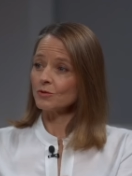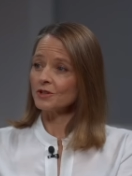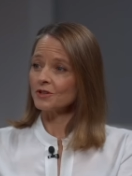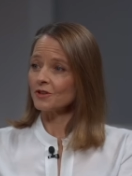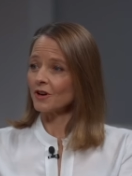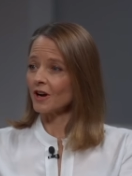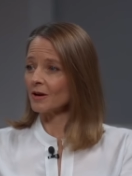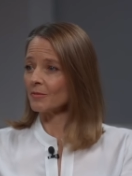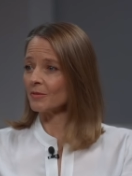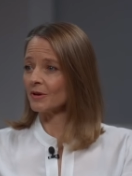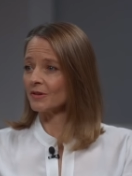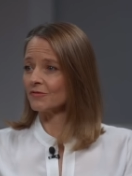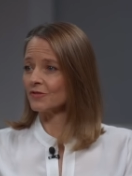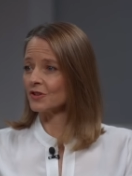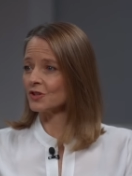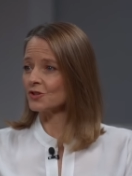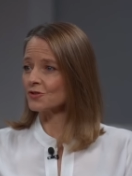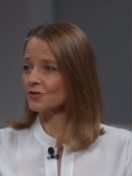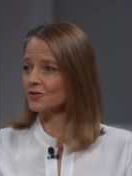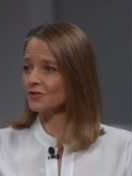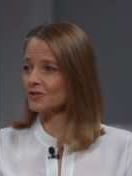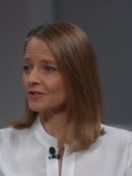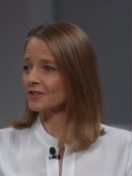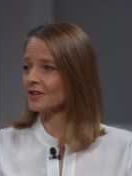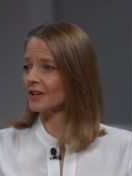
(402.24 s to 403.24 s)
we talk about
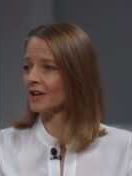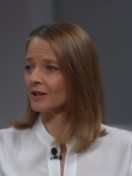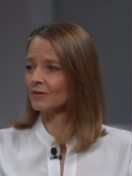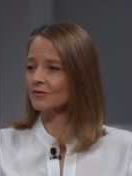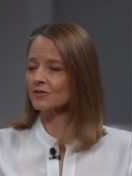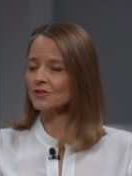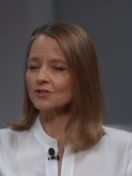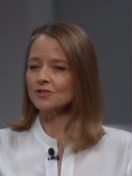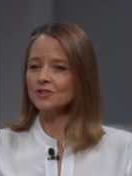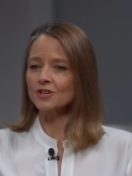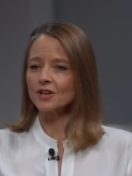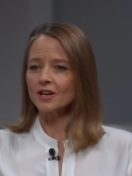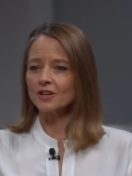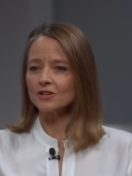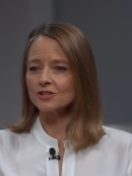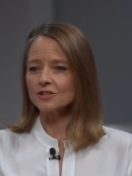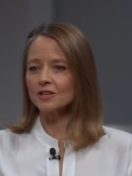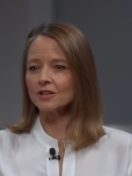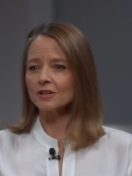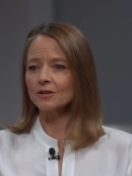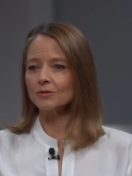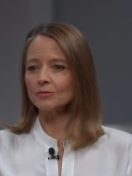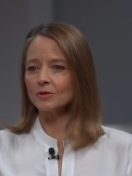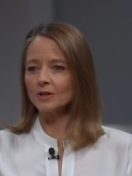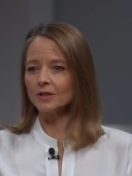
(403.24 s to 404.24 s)
features and television
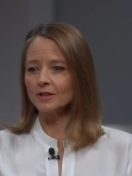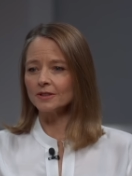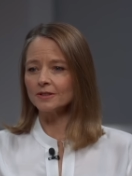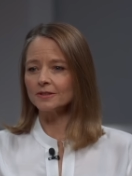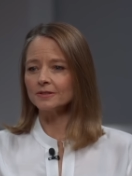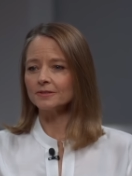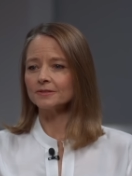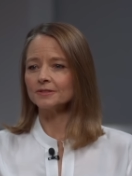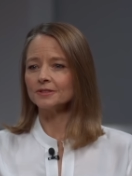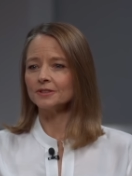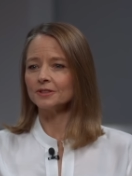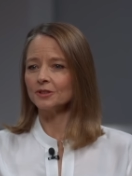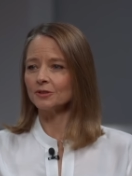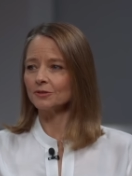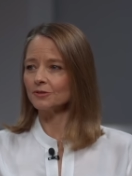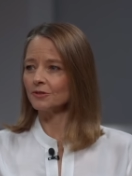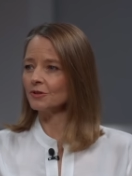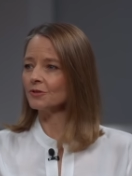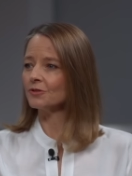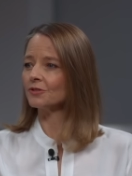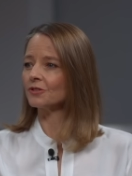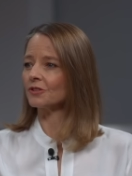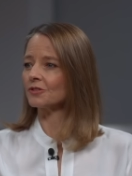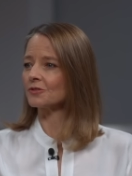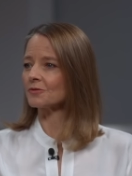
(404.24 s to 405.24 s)
changing. Well, you know,
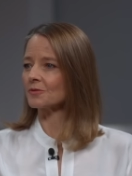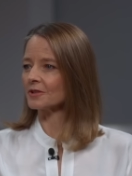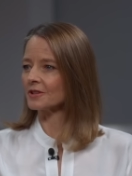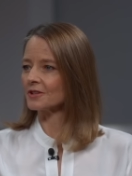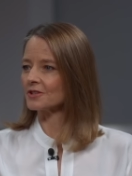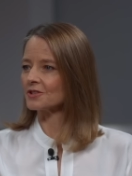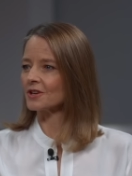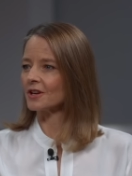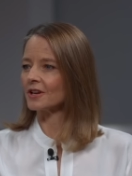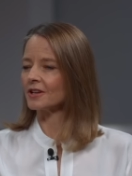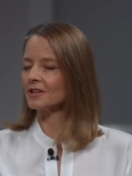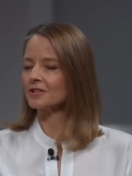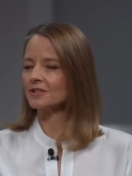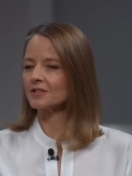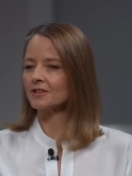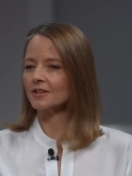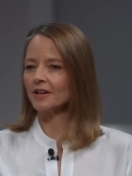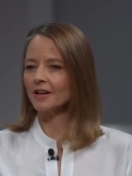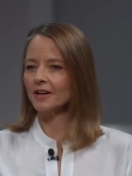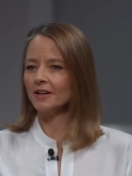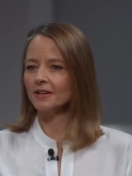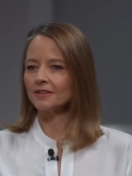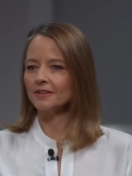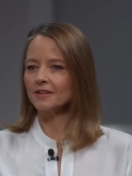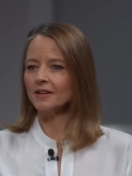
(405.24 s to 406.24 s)
news has really changed,
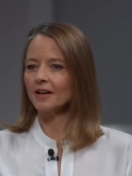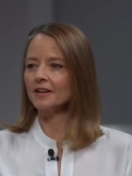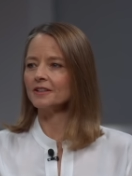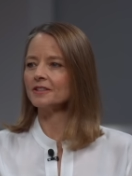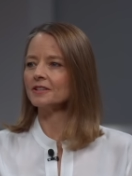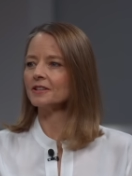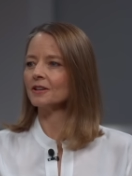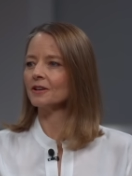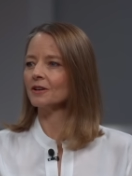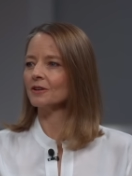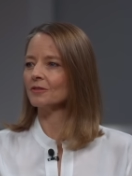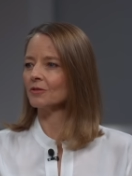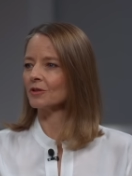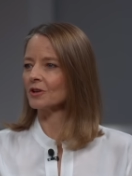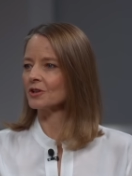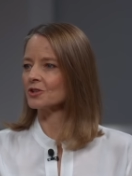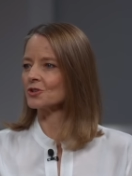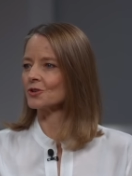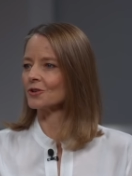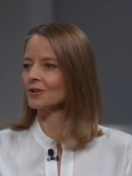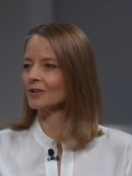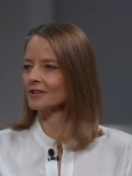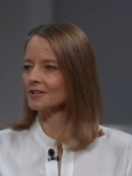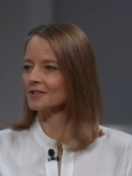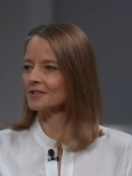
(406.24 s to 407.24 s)
and the idea of what a
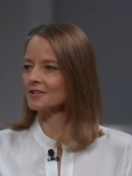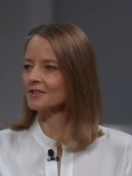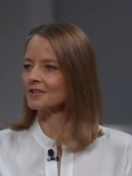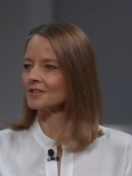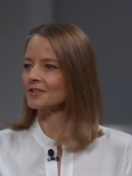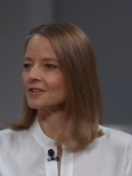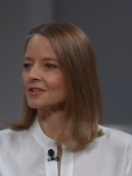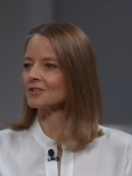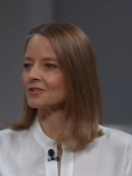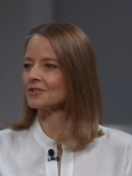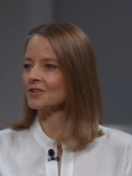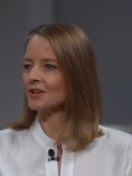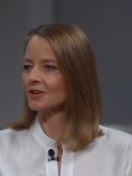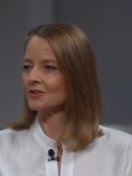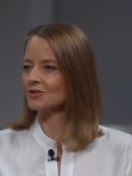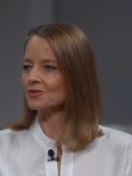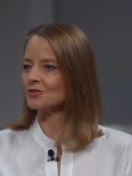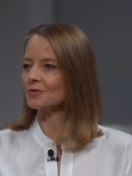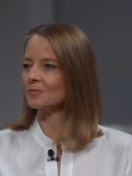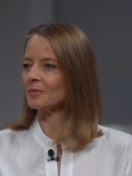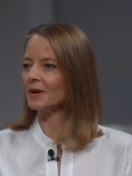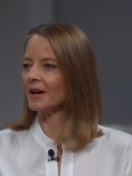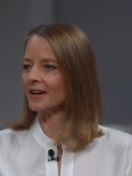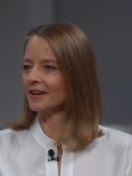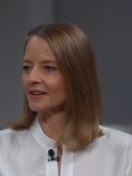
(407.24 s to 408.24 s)
journalist is has changed
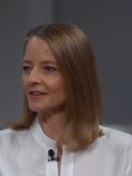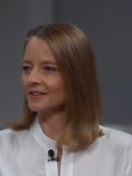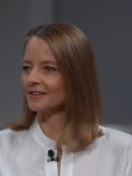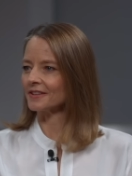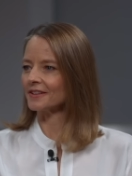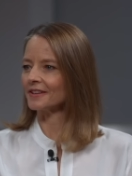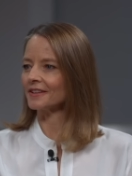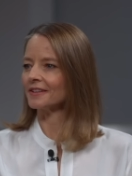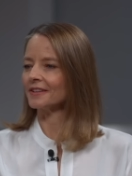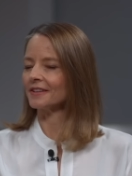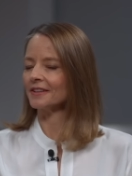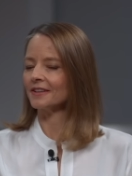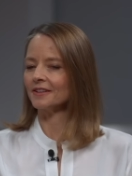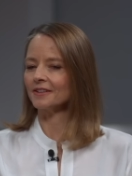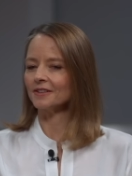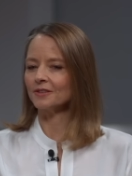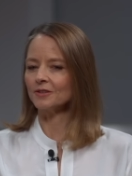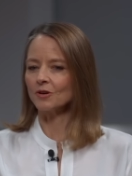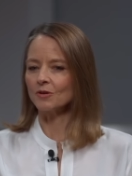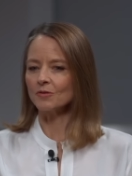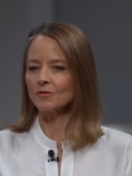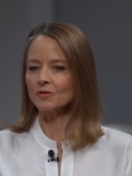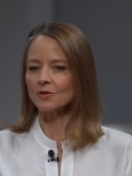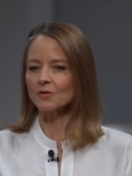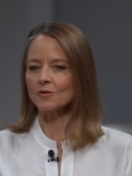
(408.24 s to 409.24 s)
dramatically, and
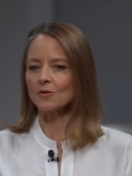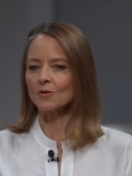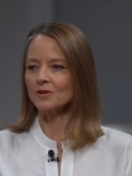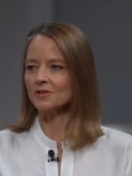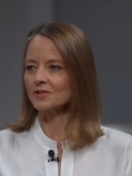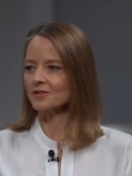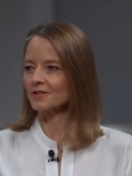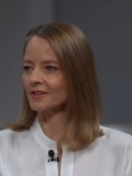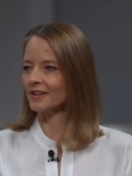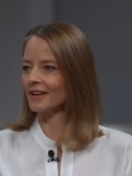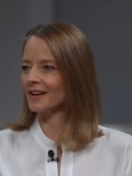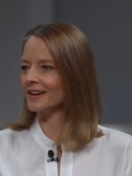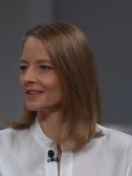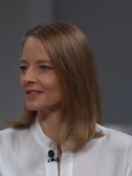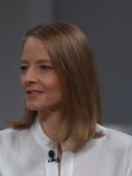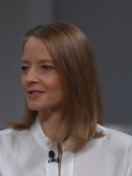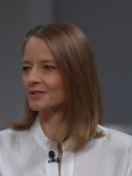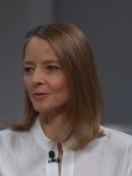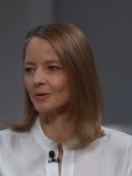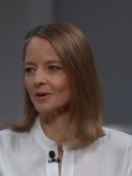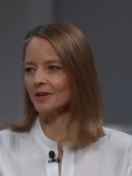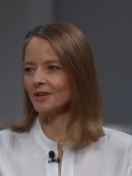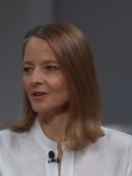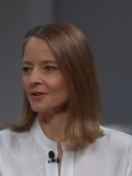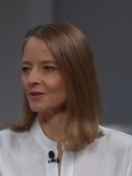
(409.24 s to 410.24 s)
over the course of the last
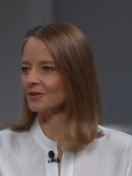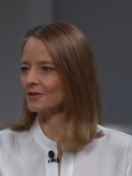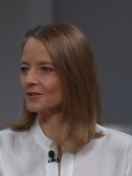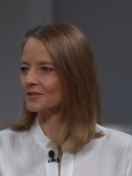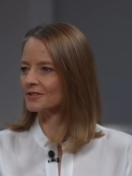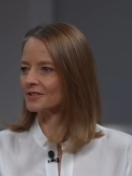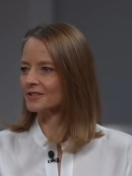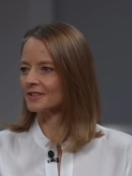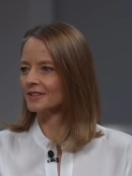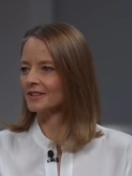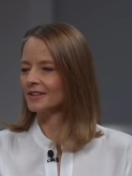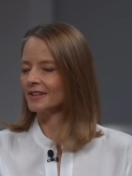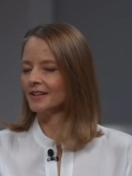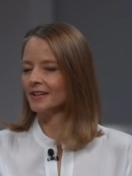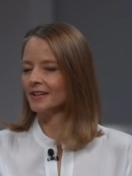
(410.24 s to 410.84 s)
20 years,